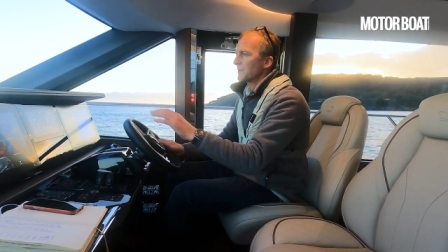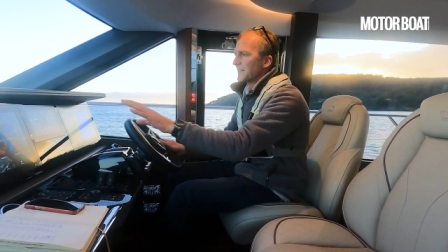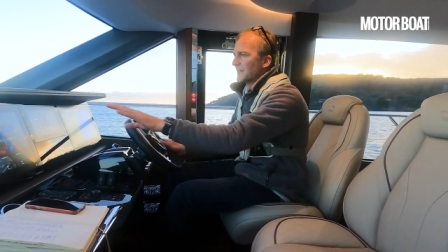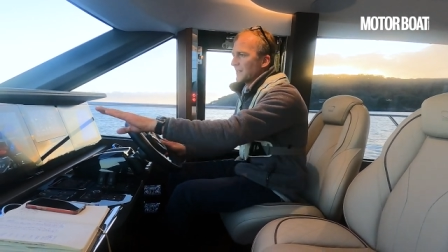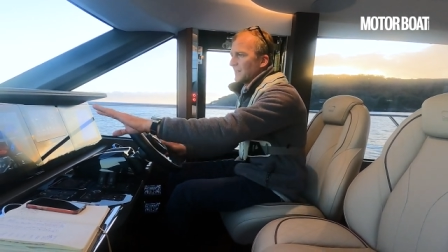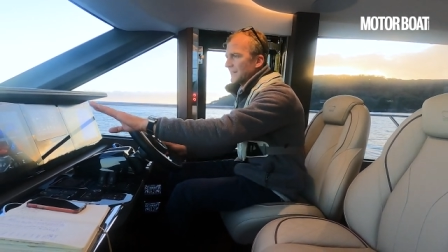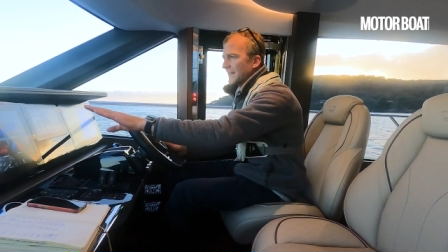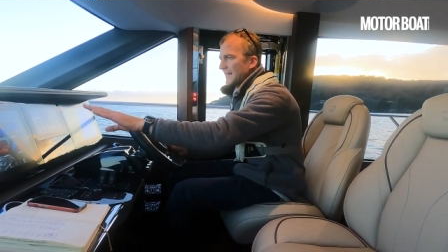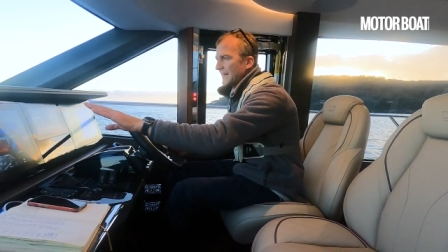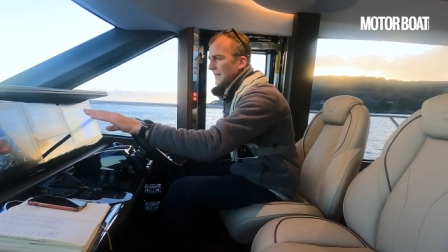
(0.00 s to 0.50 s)
We
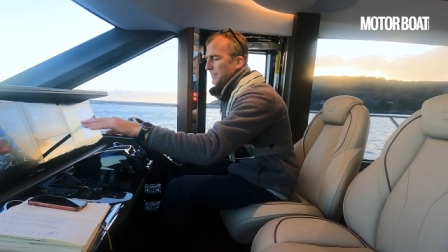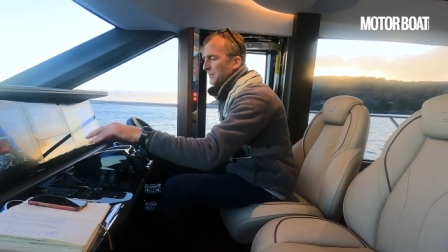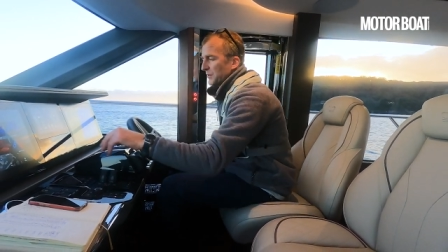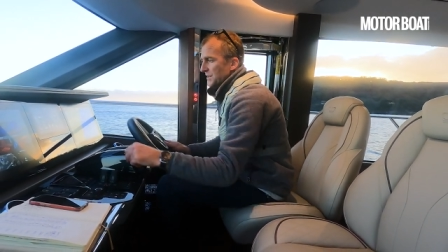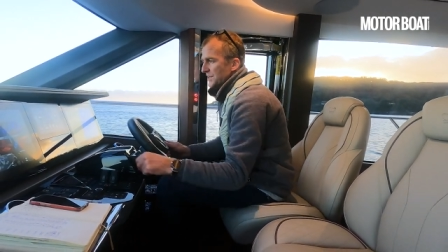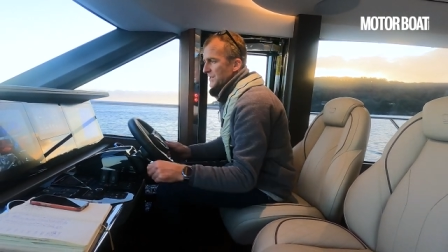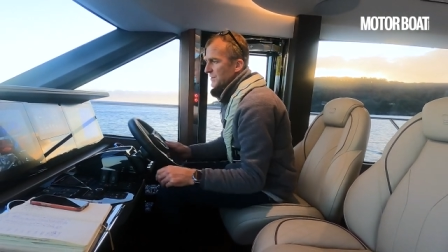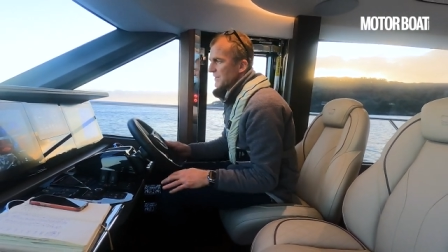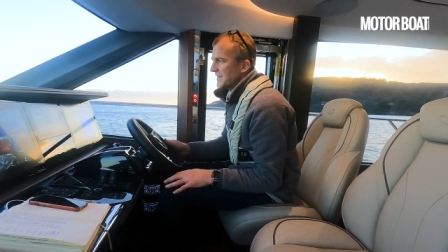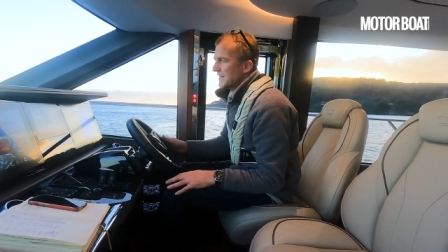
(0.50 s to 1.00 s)
can't get it up
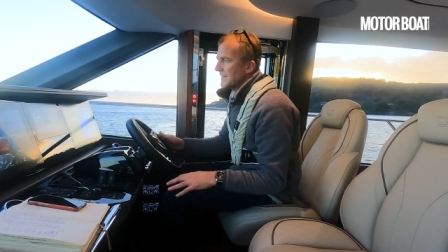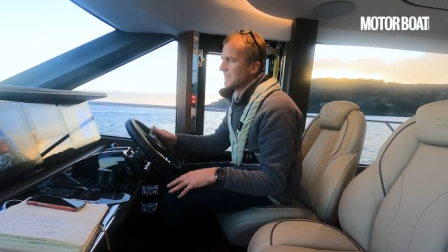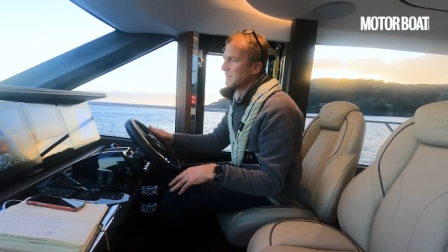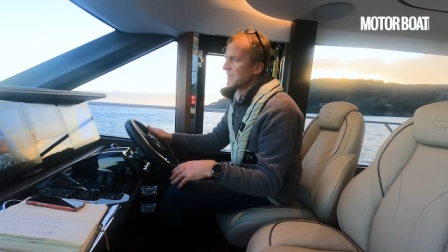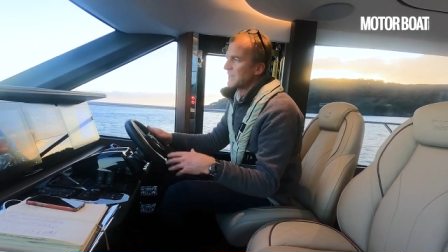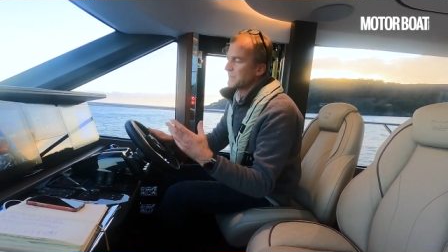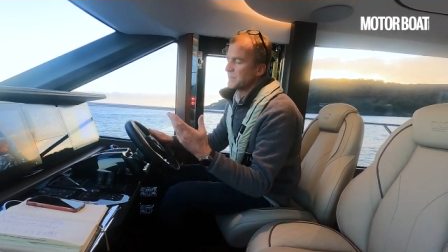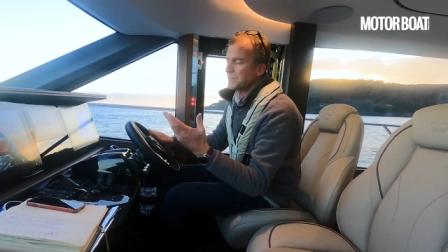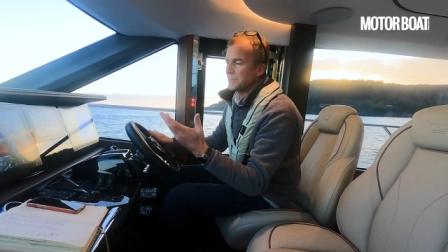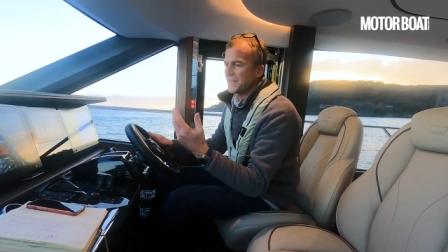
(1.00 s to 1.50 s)
on the screen at the
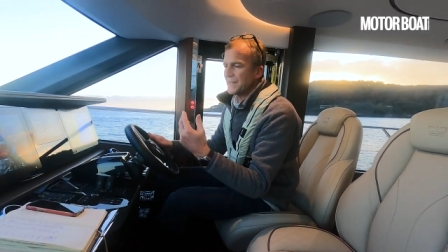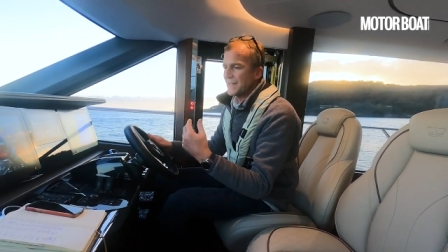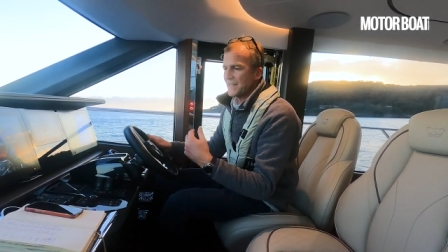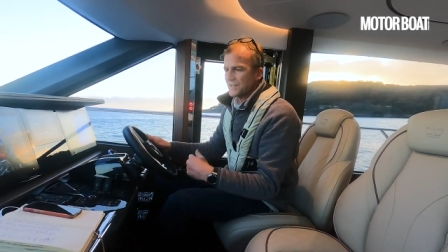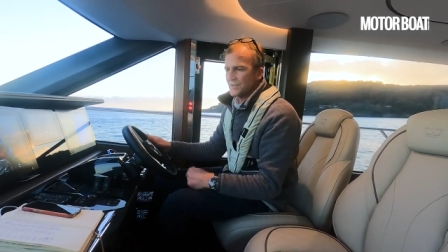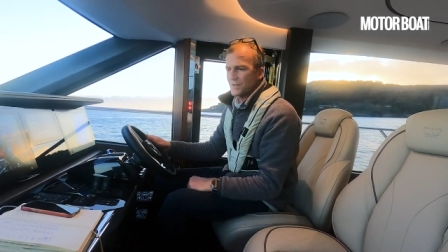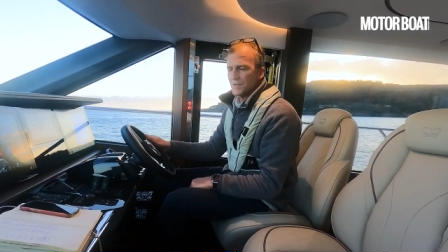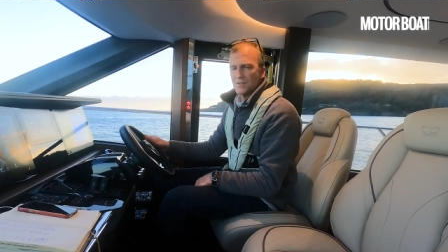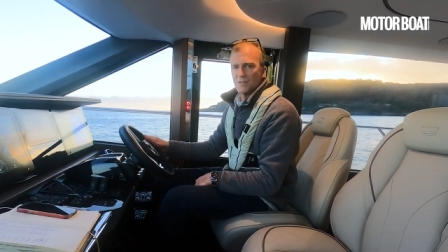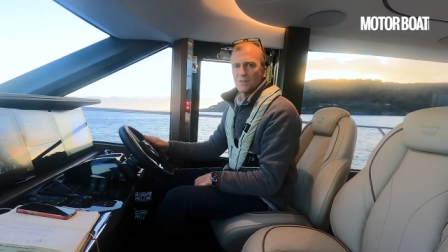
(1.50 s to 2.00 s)
moment, but
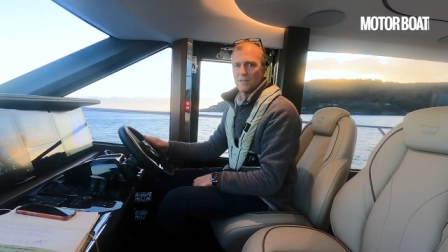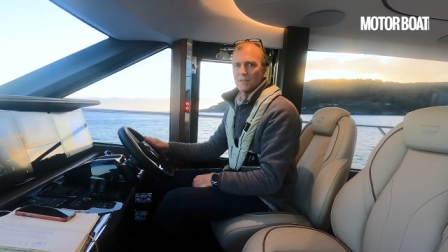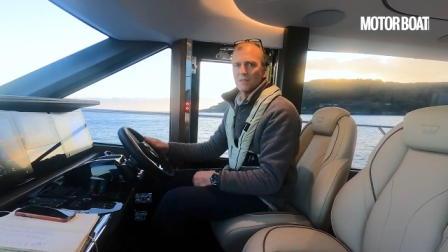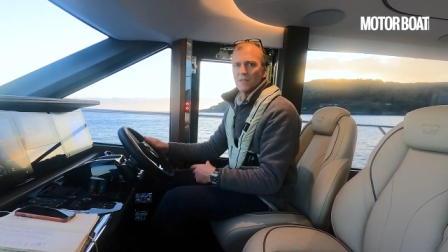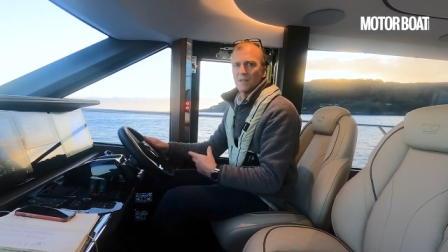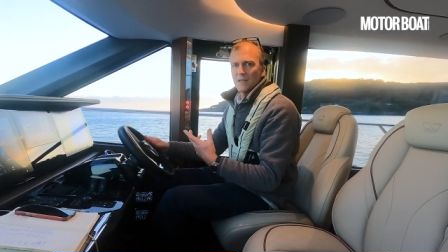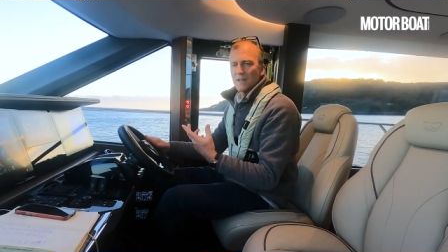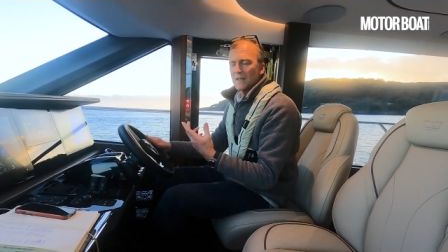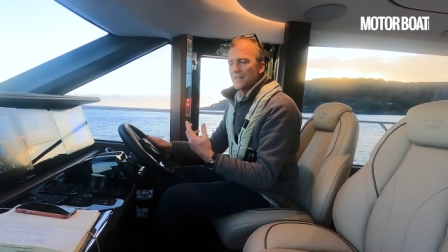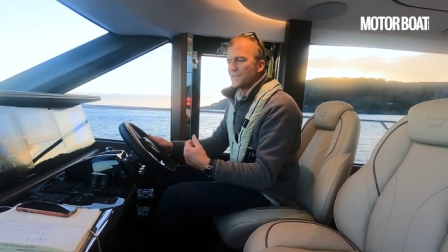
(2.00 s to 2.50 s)
that's just a,
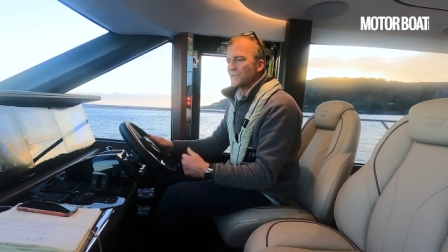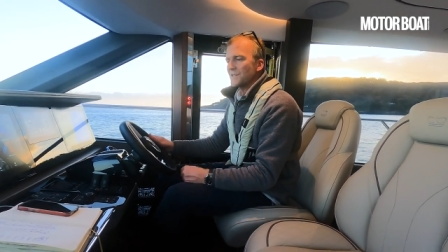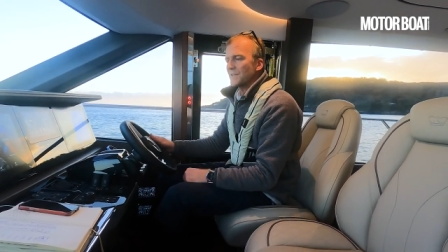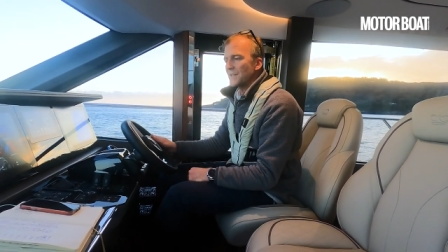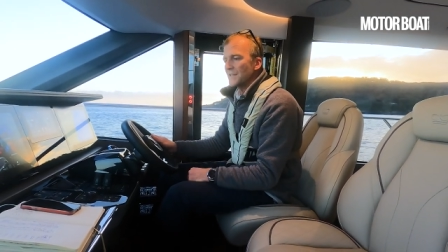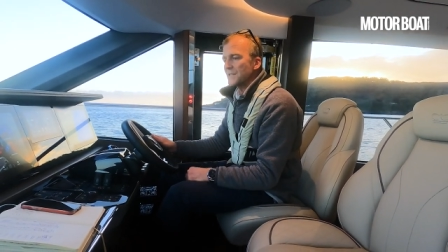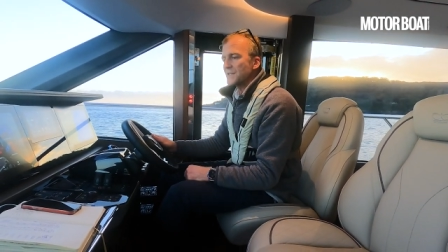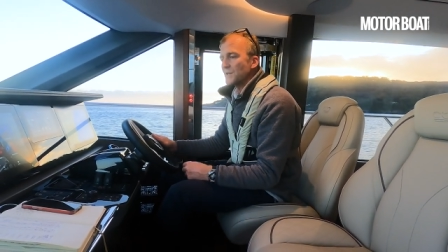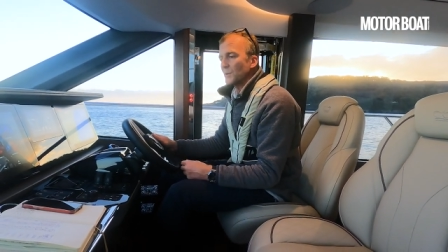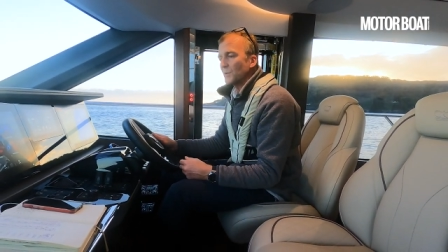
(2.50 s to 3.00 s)
a glitch that
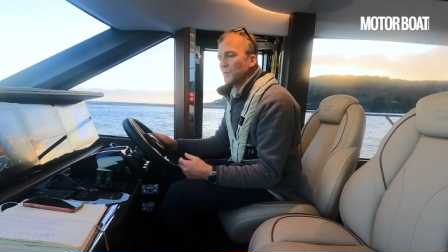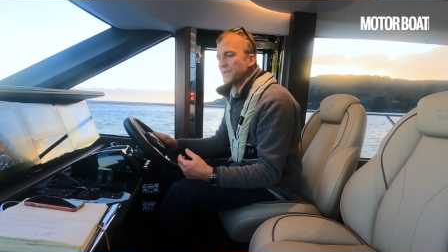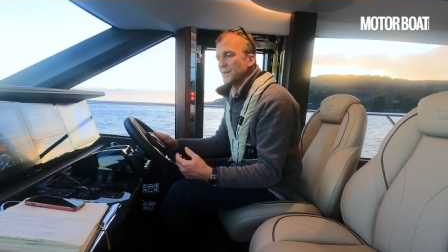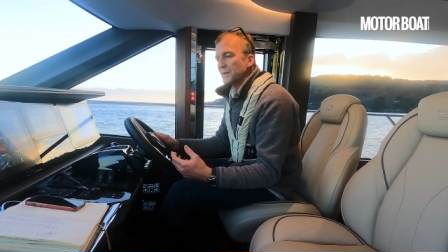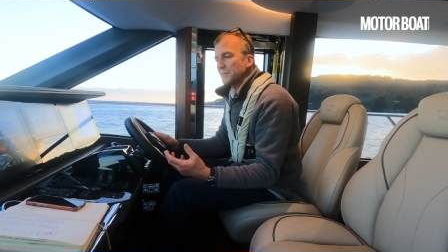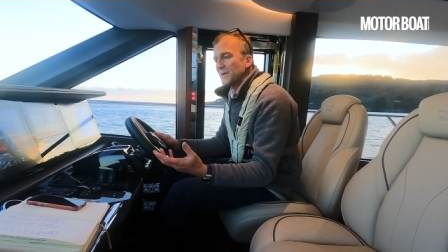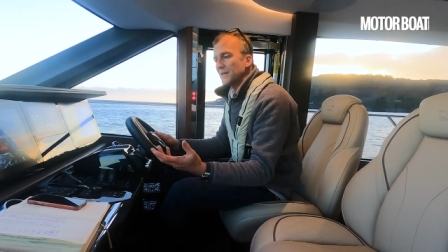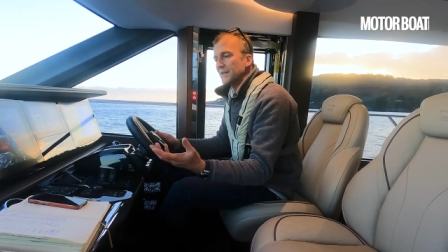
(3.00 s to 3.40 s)
needs sorting.